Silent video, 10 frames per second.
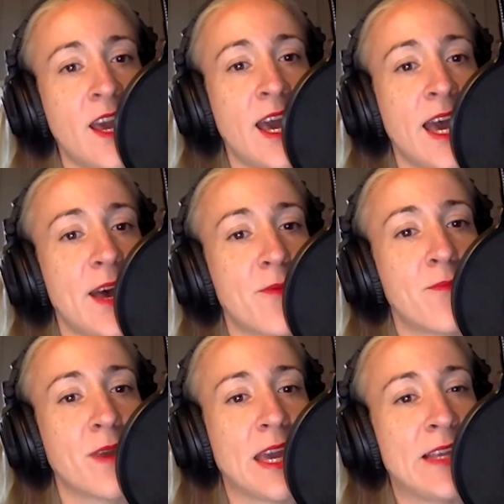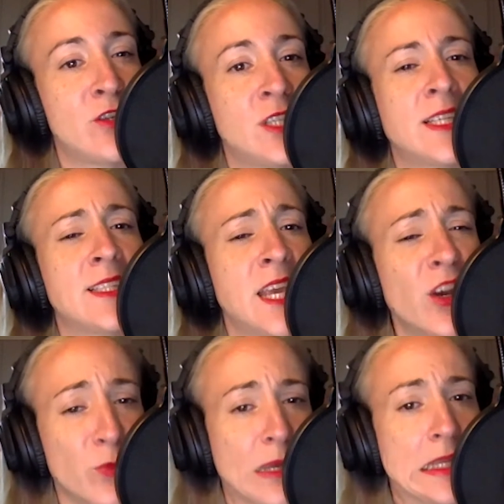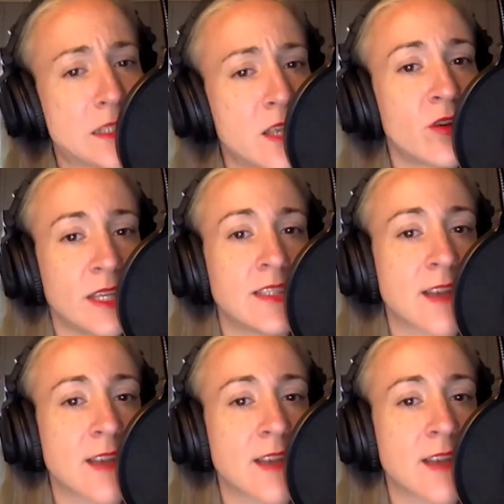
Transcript: and she says, here we consider these